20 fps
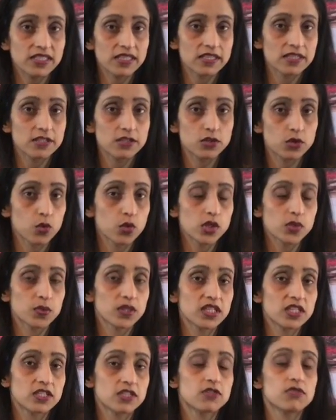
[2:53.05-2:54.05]
In stores,
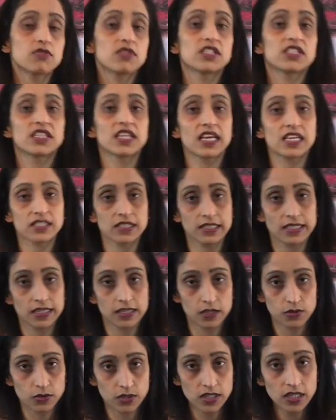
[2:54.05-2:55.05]
what they do is they actually
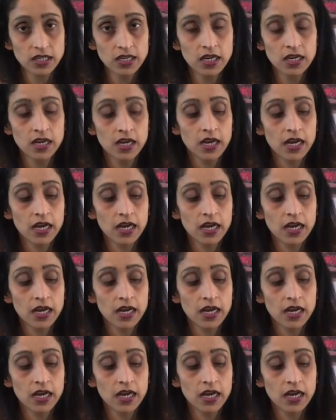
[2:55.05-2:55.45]
dilute it.